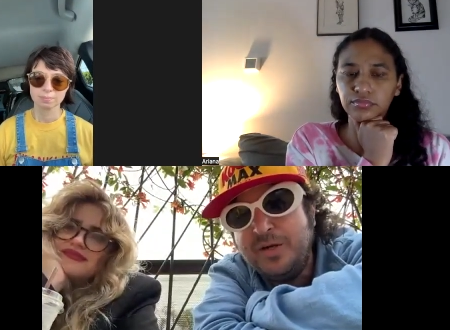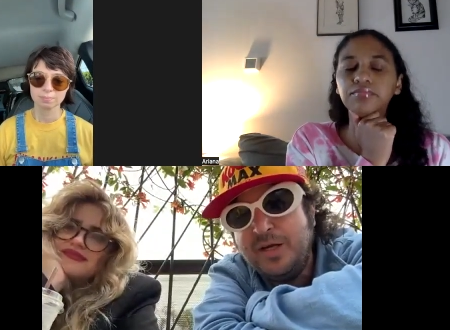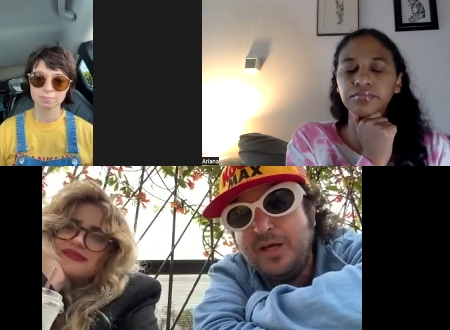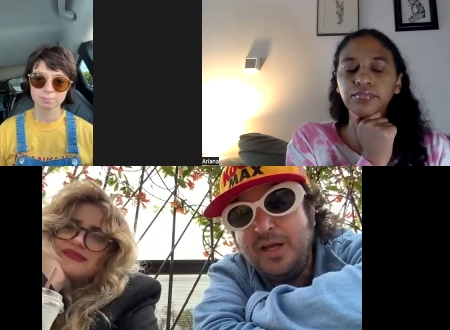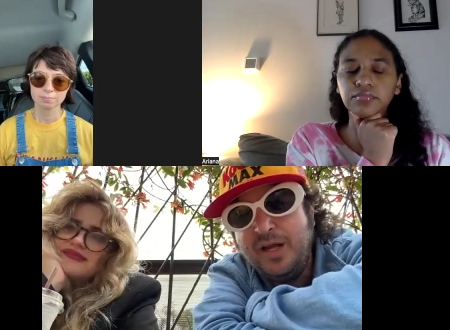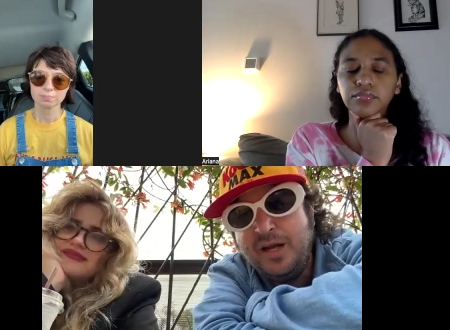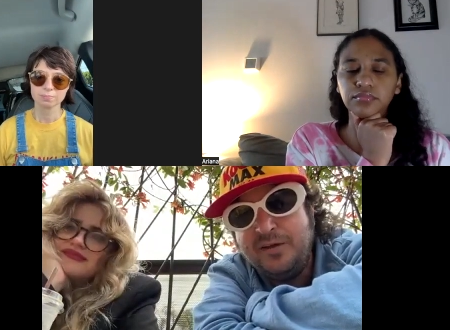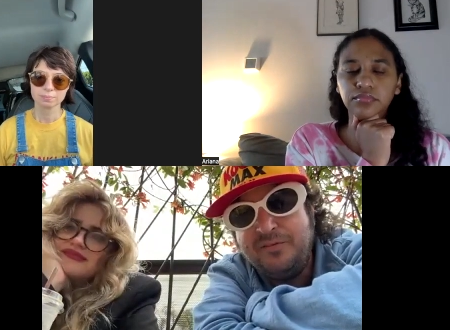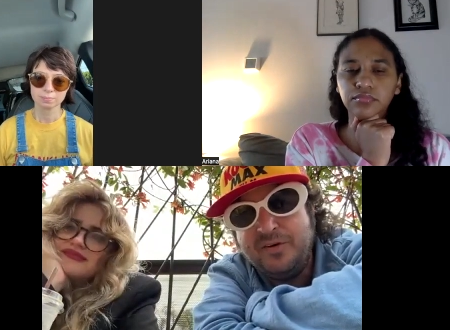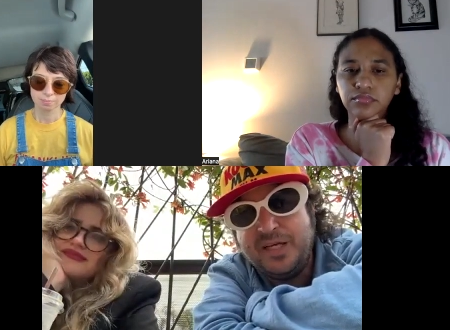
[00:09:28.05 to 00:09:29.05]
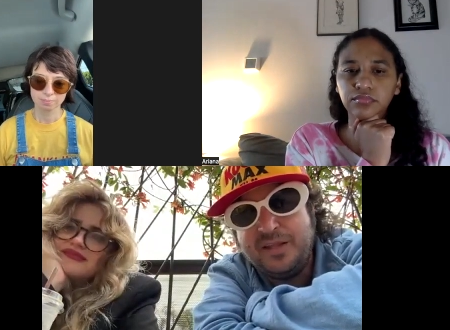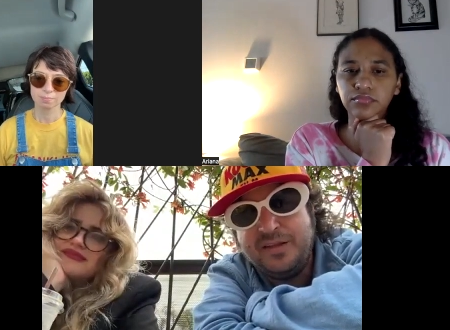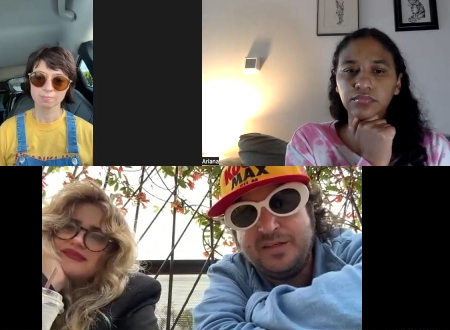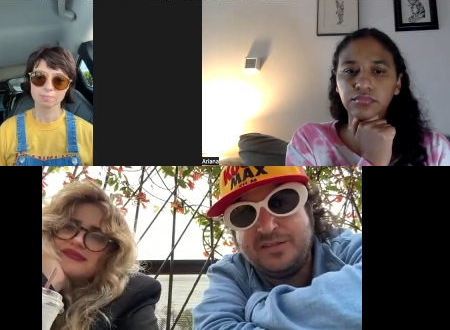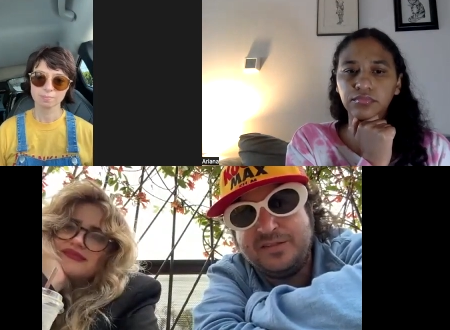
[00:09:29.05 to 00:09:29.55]
Speaker 1: Mm-hmm. And I feel like
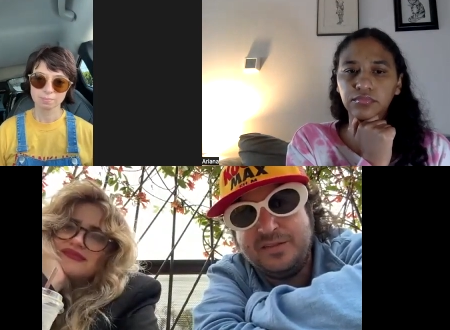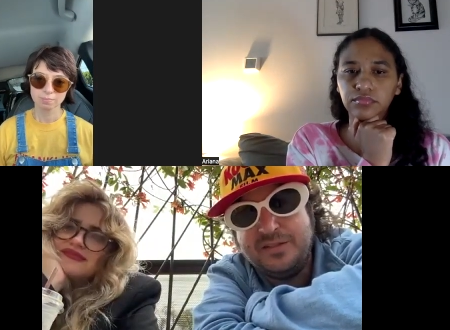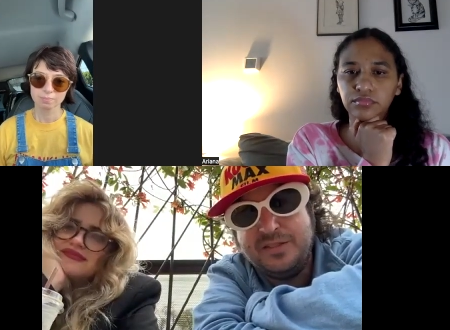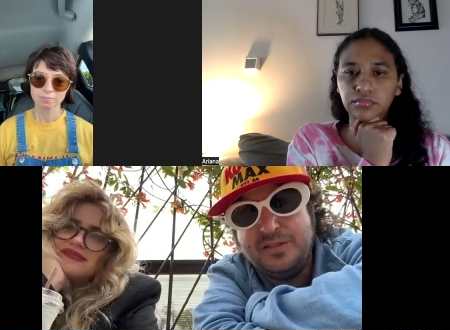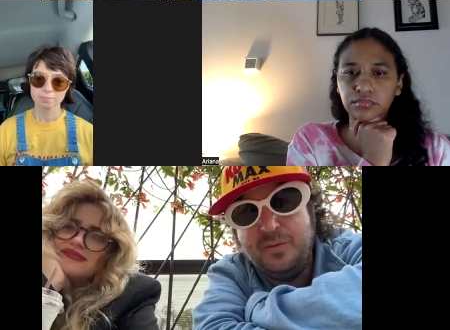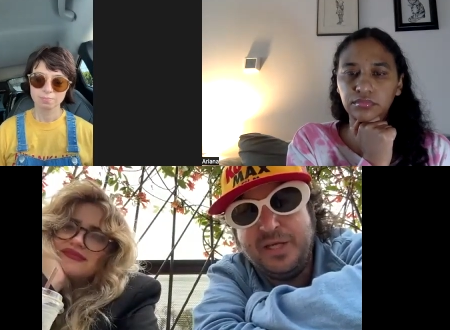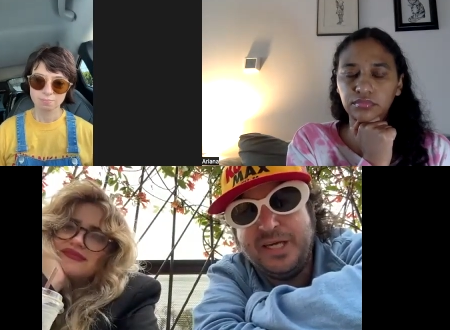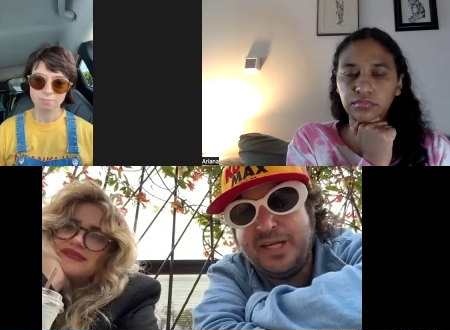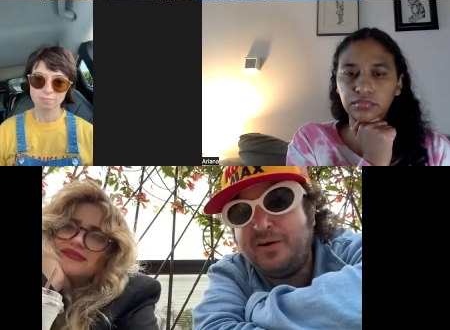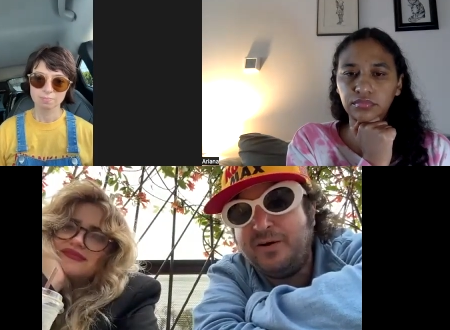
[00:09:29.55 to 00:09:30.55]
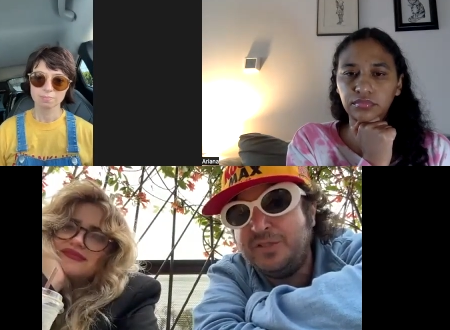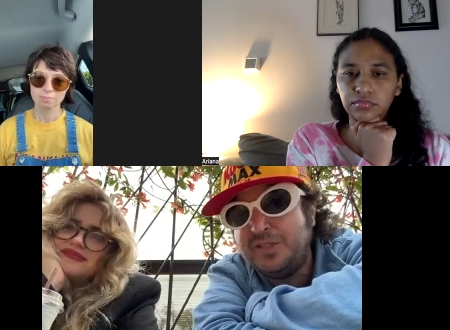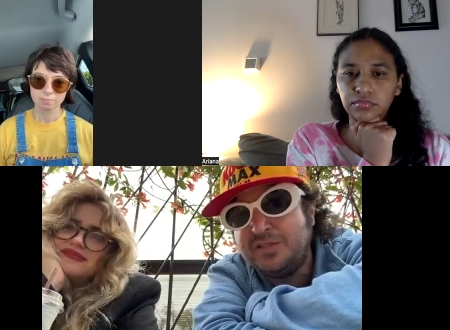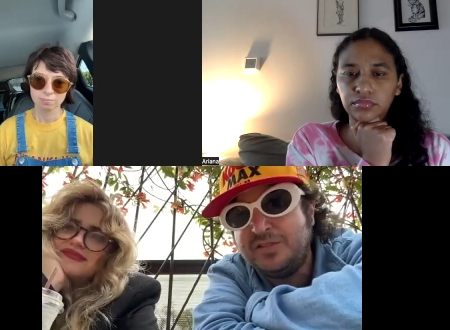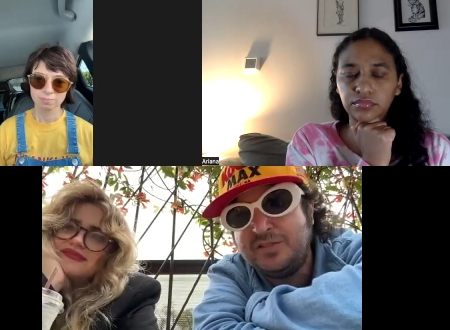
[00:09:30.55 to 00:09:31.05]
this, we get out
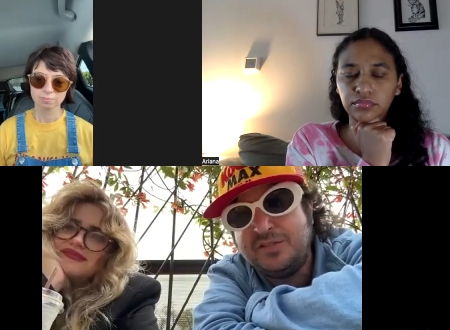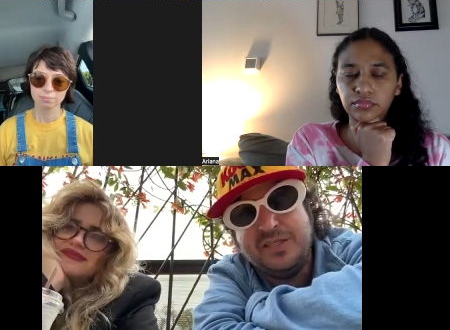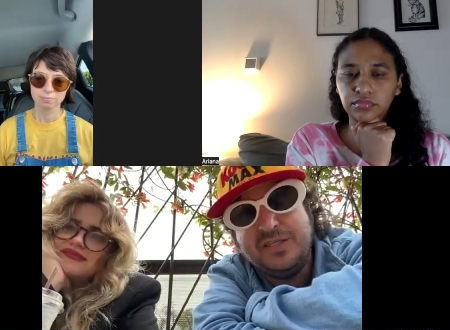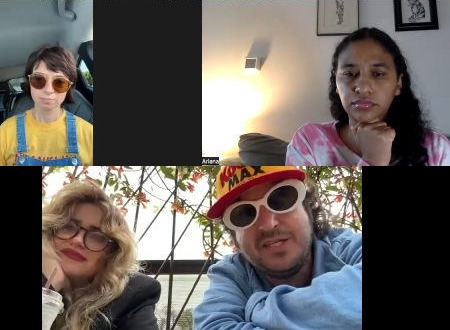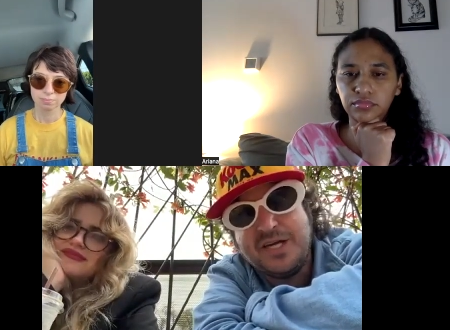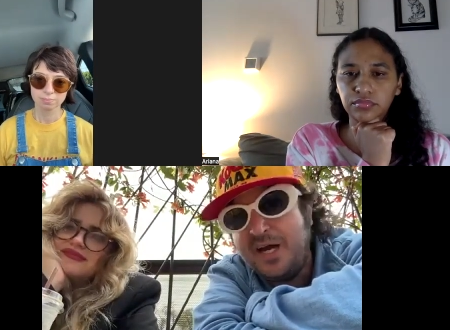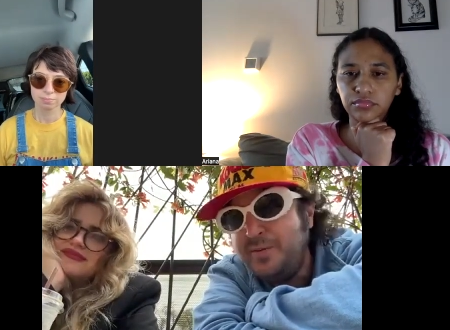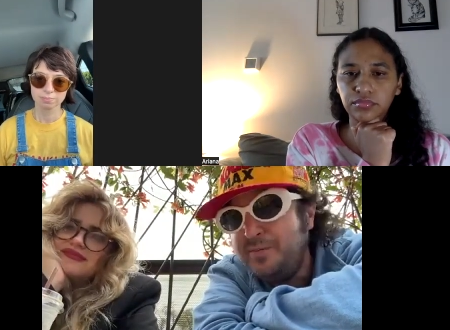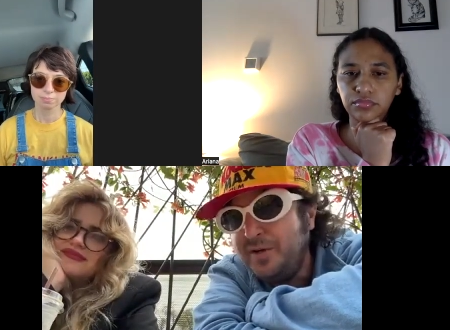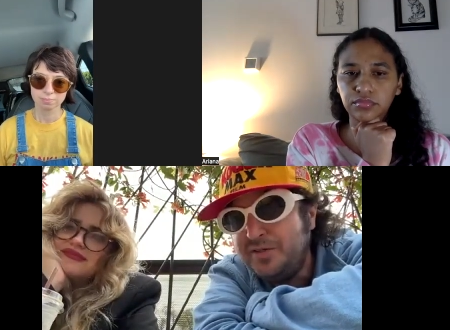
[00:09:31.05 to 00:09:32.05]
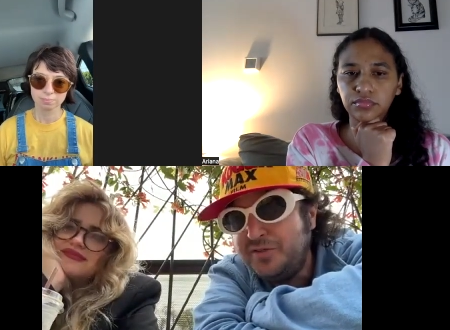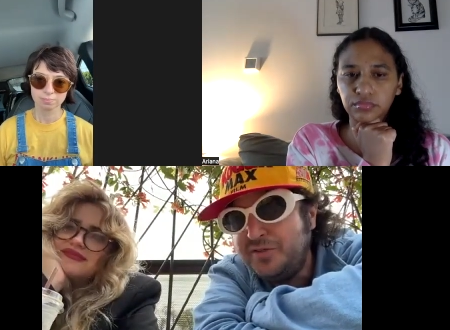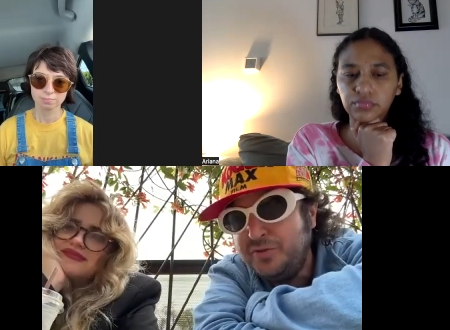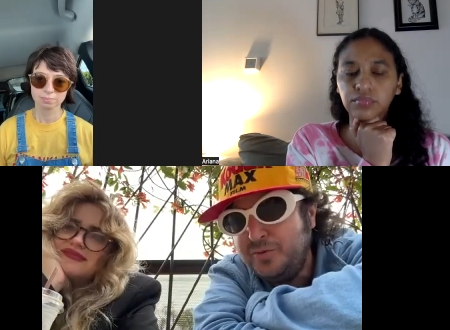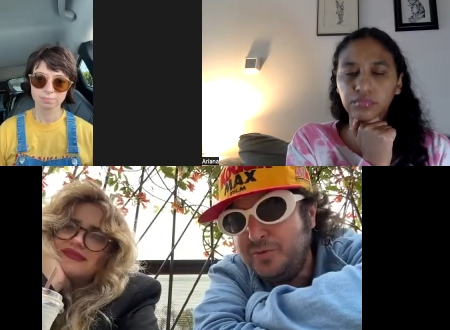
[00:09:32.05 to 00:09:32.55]
just in time
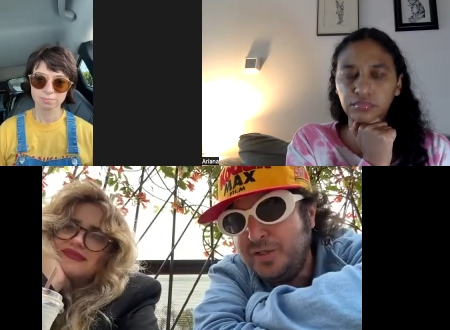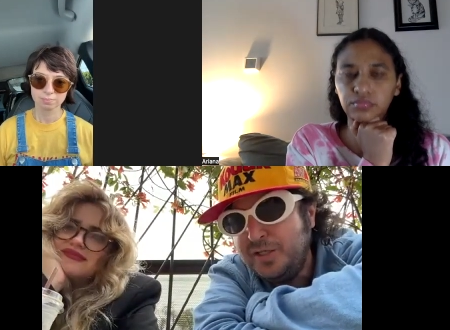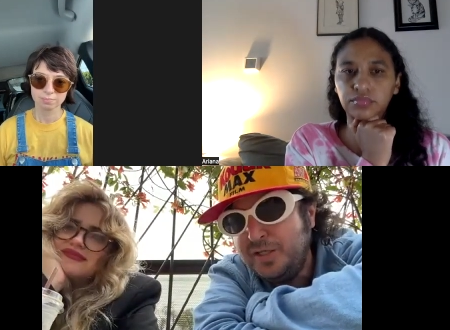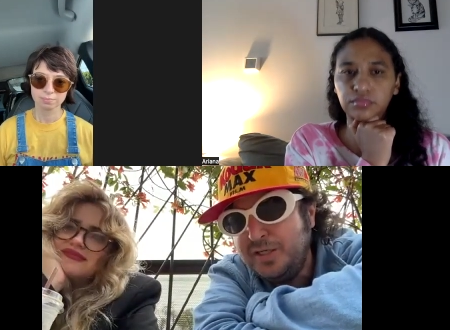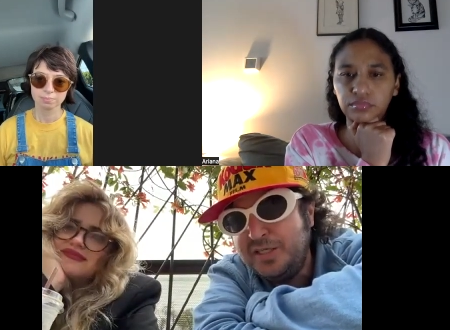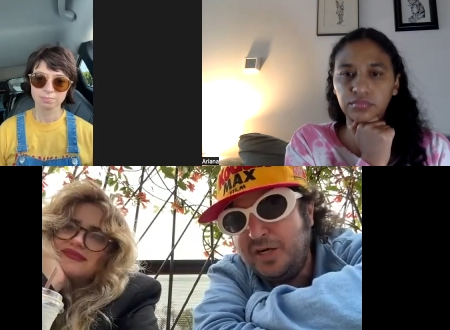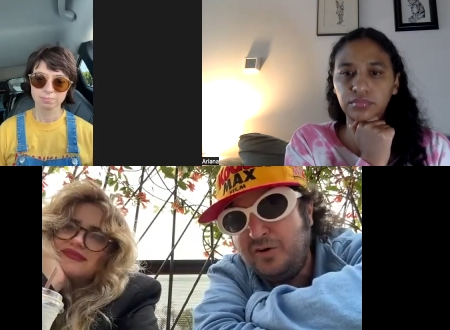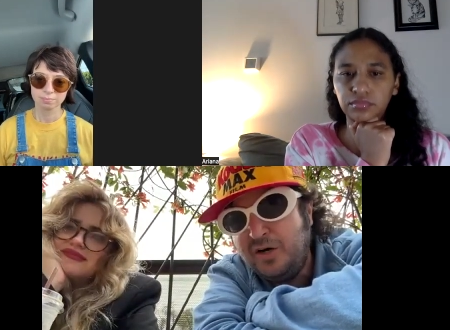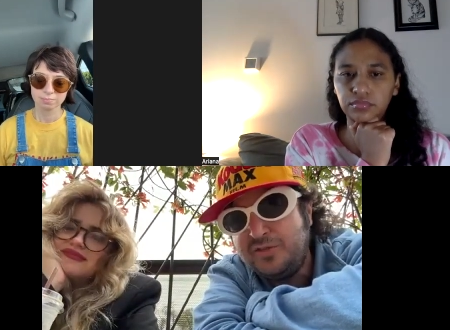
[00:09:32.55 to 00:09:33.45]
to tell our